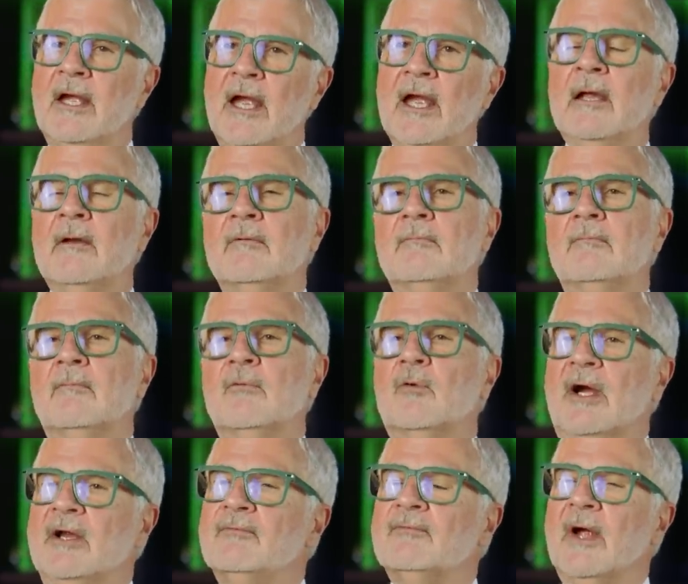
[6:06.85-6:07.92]
And
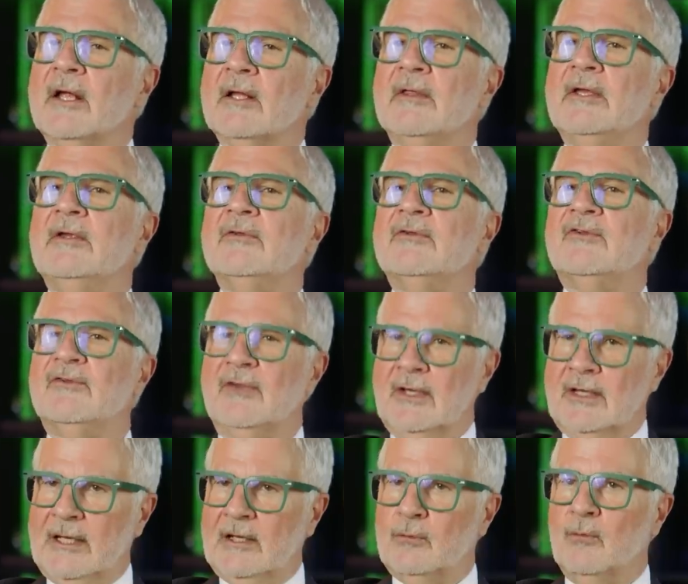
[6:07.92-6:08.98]
quite frankly,
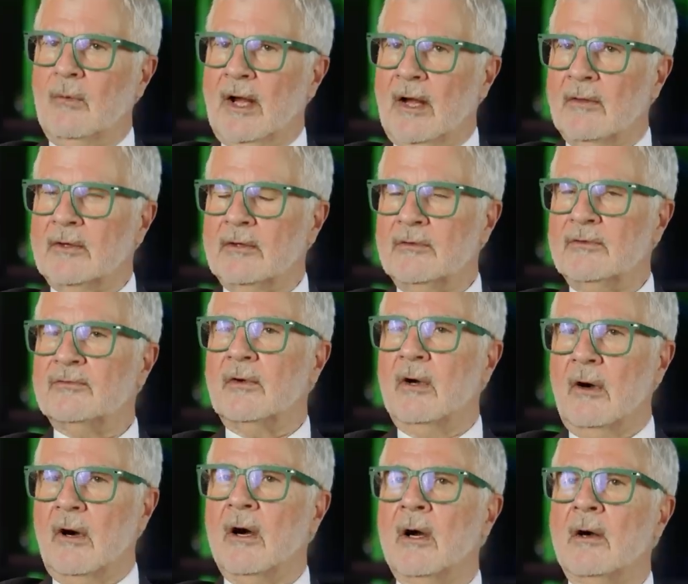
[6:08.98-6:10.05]
city dwellers
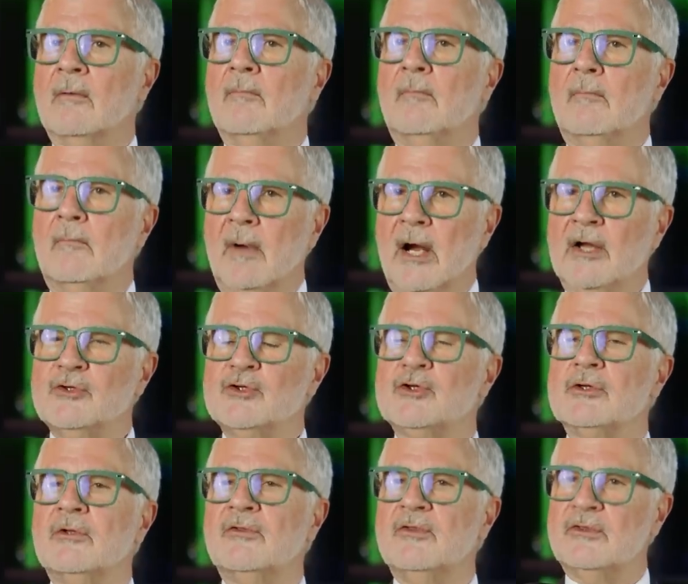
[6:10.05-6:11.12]
are much